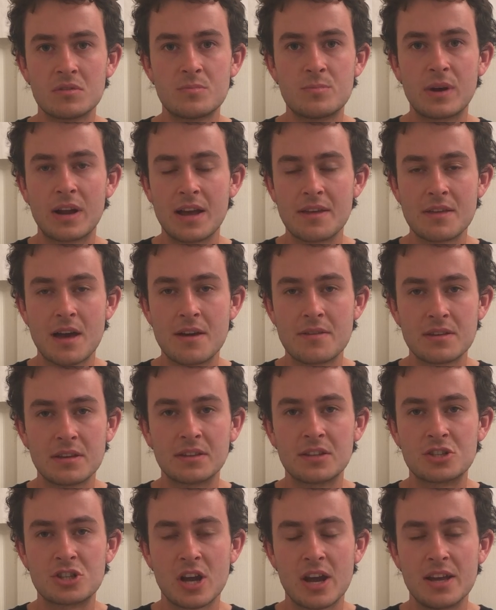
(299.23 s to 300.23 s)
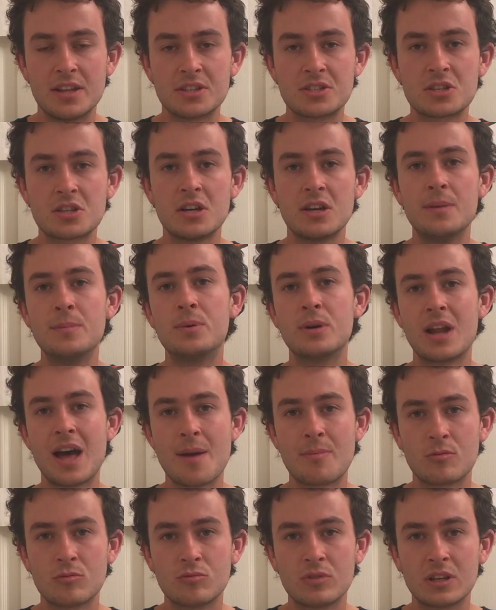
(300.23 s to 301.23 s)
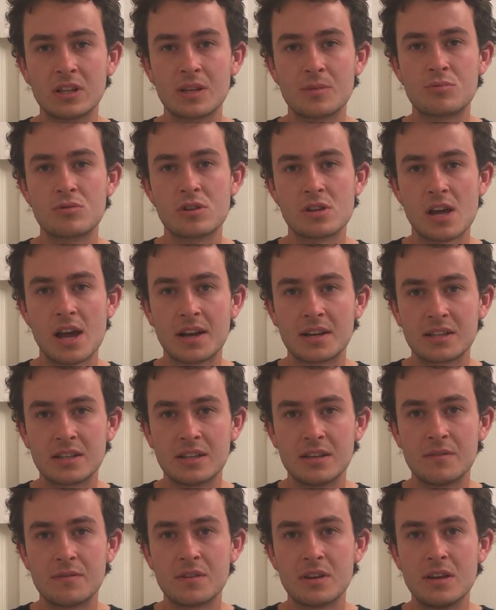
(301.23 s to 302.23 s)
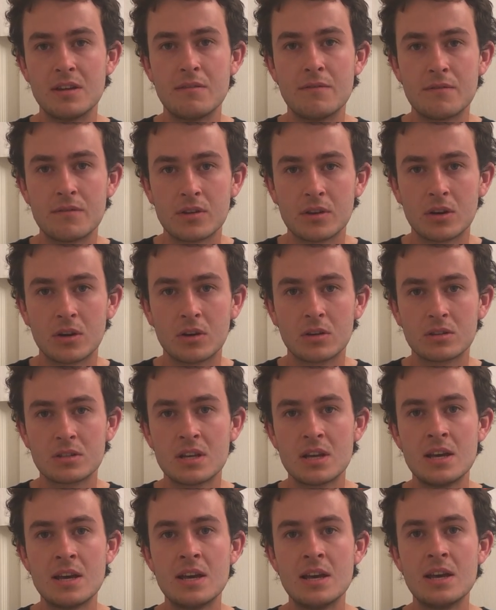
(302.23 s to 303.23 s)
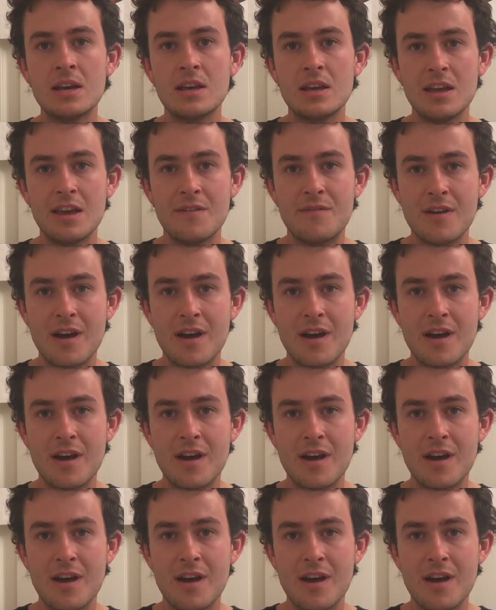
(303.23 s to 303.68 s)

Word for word: But I, th- I think the Giants could put up a really productive infield if